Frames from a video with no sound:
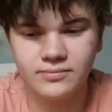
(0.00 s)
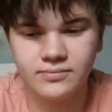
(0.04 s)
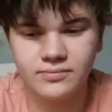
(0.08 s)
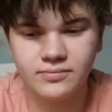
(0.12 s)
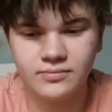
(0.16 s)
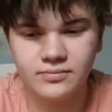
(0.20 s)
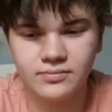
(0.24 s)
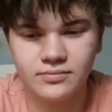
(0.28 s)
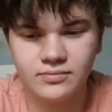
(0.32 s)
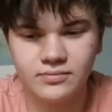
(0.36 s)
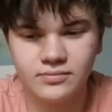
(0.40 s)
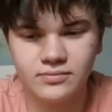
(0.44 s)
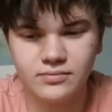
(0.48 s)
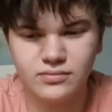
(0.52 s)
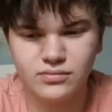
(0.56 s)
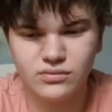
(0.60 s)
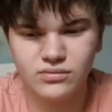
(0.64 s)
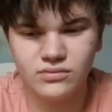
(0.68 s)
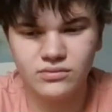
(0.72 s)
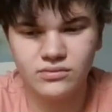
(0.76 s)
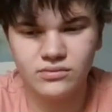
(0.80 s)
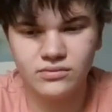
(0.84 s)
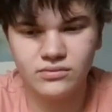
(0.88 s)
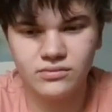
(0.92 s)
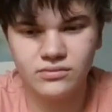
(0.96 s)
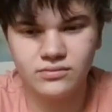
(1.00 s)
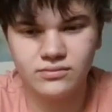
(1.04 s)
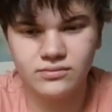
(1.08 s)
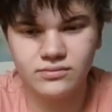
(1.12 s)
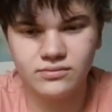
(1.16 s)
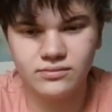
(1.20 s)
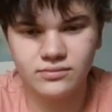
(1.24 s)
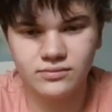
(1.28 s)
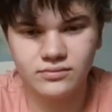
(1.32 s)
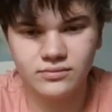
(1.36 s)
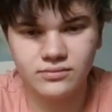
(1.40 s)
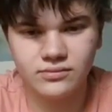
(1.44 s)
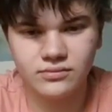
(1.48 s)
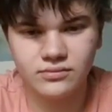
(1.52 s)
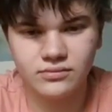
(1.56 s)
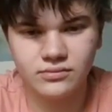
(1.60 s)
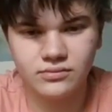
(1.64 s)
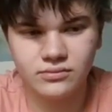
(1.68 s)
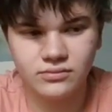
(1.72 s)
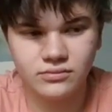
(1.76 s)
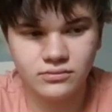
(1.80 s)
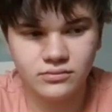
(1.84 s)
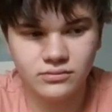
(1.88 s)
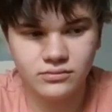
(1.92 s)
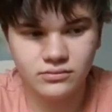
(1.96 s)

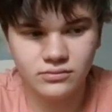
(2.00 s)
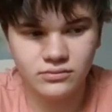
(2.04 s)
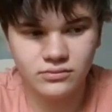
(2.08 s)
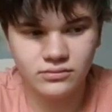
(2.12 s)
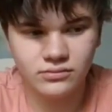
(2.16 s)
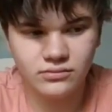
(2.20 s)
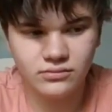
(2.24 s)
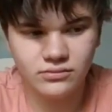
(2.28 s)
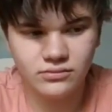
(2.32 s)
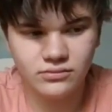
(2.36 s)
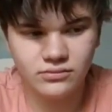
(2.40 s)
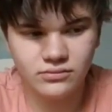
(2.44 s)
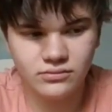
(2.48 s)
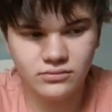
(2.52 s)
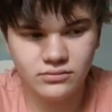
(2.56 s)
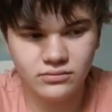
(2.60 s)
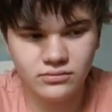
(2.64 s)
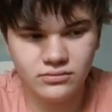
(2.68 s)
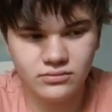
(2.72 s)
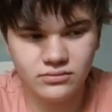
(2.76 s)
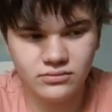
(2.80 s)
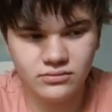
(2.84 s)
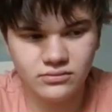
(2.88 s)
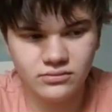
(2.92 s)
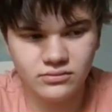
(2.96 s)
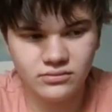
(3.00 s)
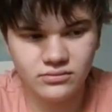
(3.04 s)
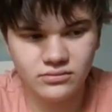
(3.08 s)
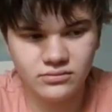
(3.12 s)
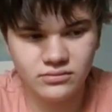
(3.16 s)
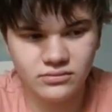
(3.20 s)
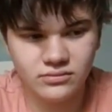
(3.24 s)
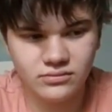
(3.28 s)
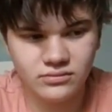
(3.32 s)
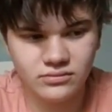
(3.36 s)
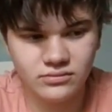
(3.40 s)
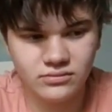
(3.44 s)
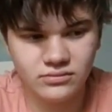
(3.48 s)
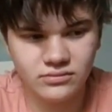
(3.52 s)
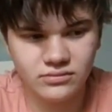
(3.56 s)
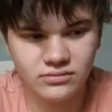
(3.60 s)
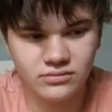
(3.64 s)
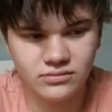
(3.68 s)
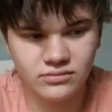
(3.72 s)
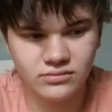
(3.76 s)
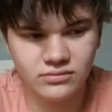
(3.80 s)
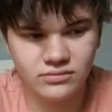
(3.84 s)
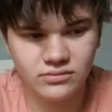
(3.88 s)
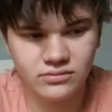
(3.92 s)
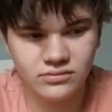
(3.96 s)

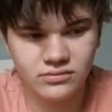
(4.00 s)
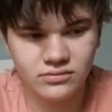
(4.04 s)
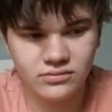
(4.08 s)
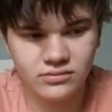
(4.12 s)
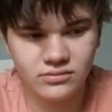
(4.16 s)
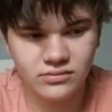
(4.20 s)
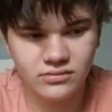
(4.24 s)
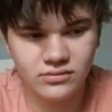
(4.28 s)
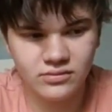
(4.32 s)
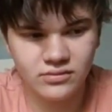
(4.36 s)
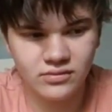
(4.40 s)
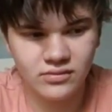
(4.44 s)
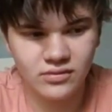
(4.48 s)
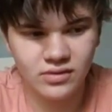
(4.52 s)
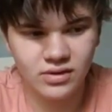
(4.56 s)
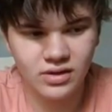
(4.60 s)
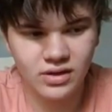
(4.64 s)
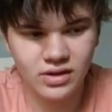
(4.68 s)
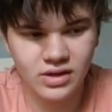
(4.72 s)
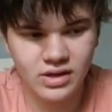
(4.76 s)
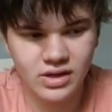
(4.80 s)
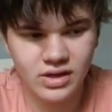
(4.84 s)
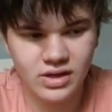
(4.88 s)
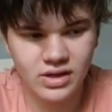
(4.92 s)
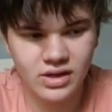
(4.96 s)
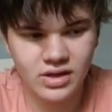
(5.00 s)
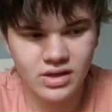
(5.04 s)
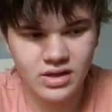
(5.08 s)
(silence)